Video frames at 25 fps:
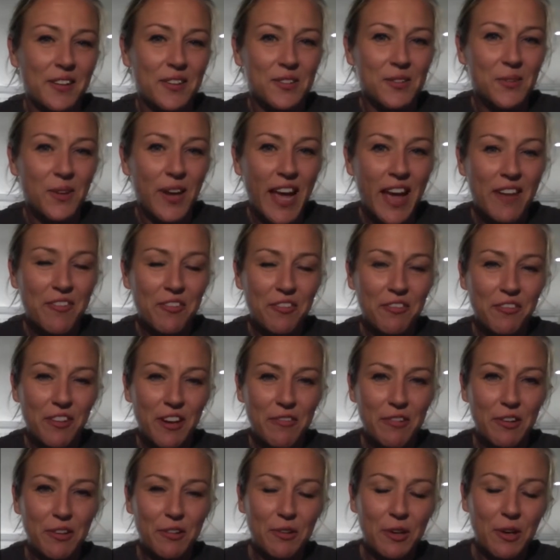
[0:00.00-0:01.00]
So I have a
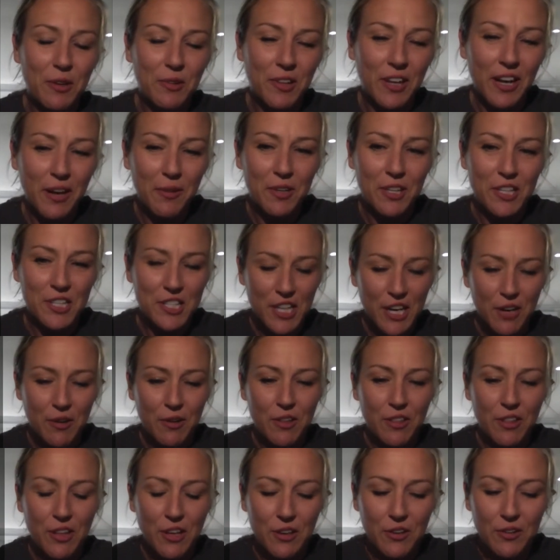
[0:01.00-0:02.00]
favorite quote that I want to share
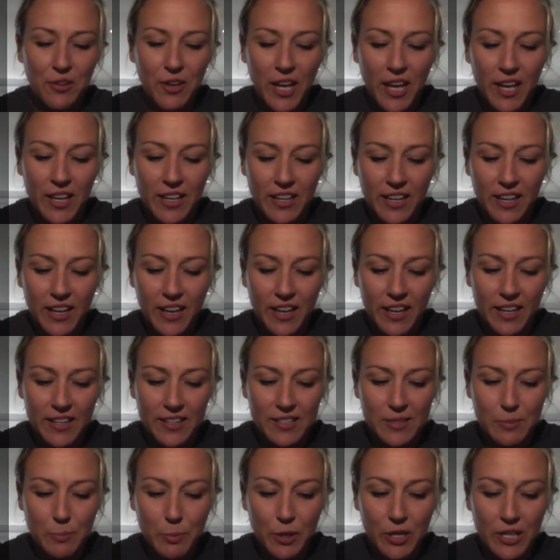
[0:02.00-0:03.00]
with you, and
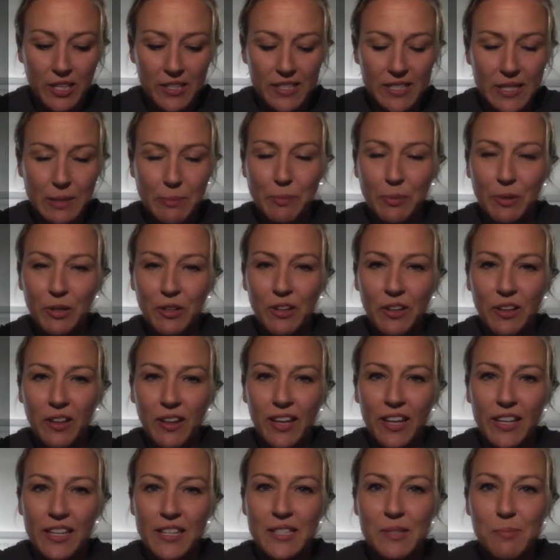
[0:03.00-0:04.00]
it's pretty simple
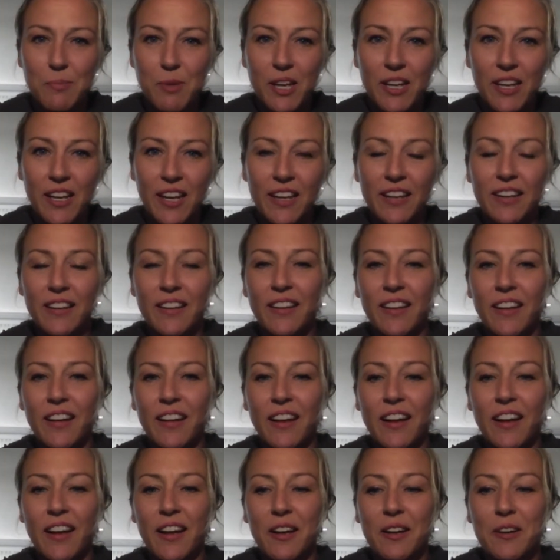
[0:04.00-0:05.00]
in its meaning.
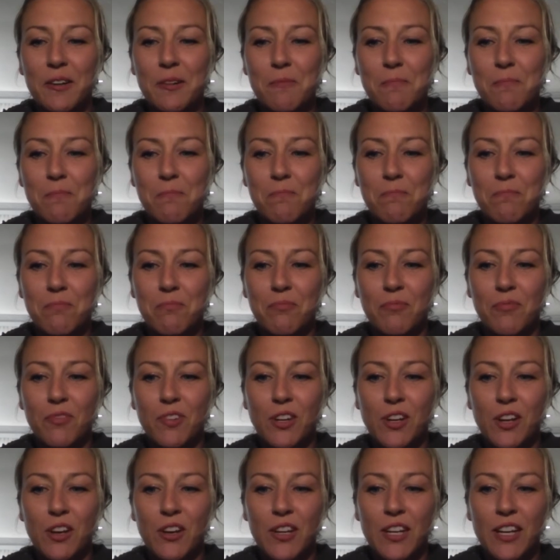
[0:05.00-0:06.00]
And
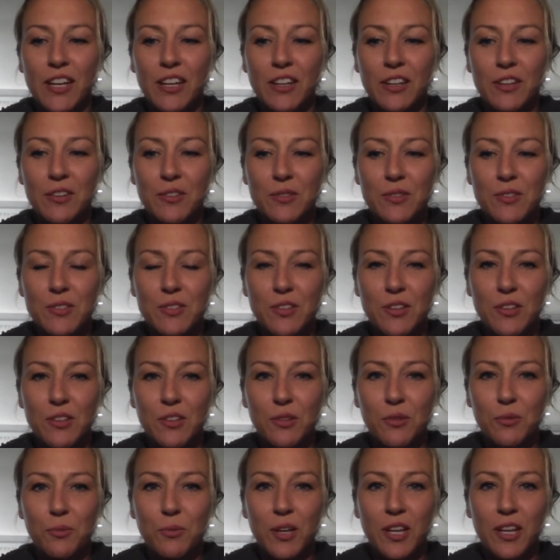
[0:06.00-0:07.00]
it goes,
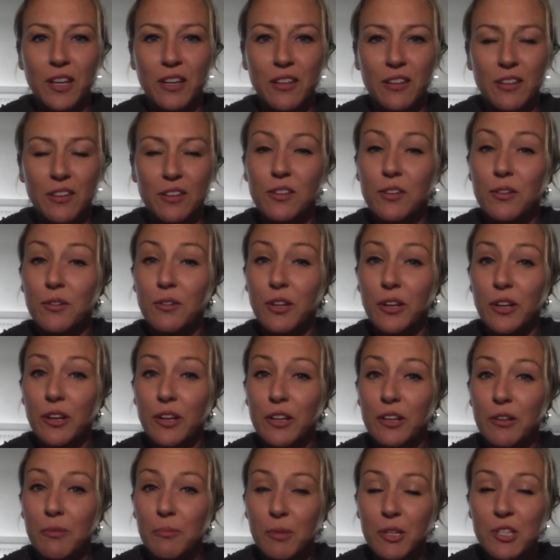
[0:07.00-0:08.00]
"You win, you
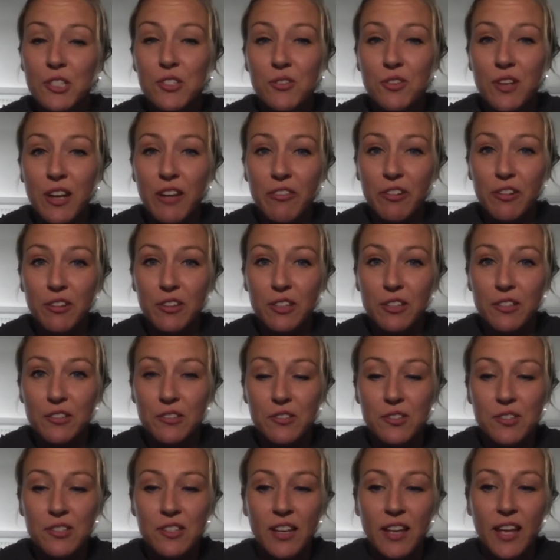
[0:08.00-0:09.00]
learn, but you never
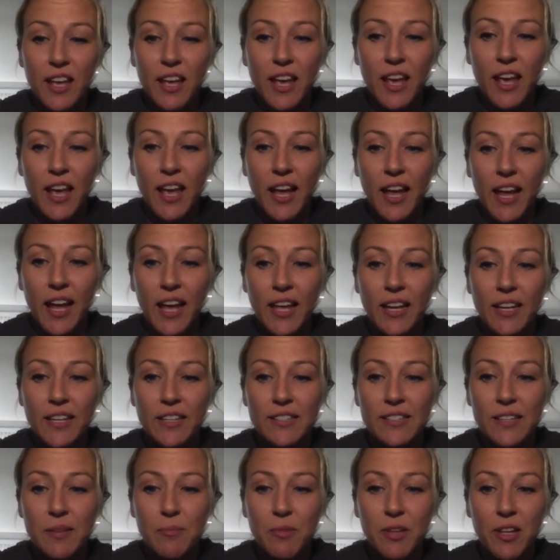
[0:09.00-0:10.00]
lose." And
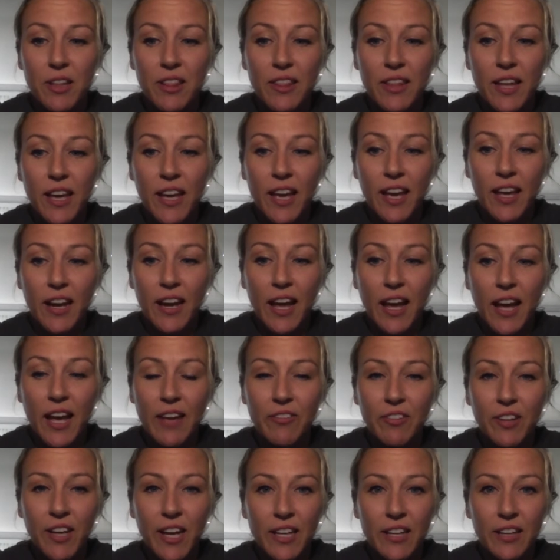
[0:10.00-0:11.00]
it's something that
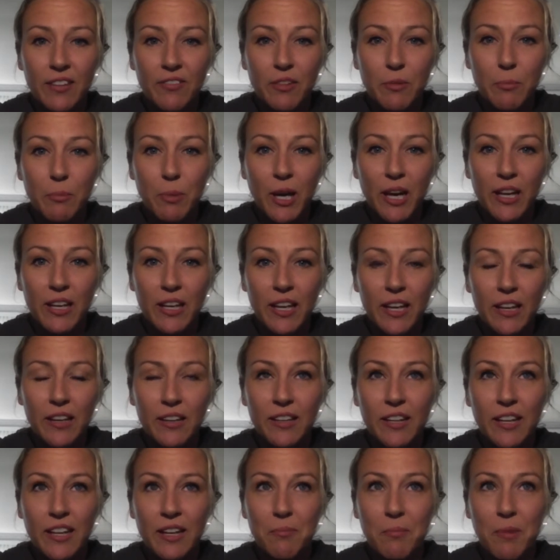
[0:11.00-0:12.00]
I've kind of
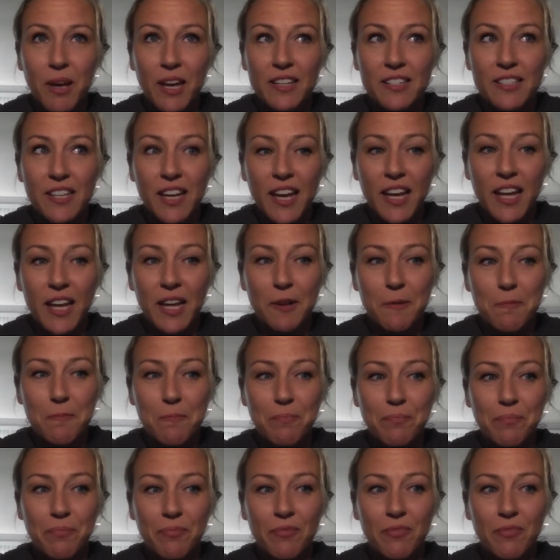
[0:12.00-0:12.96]
embodied in my time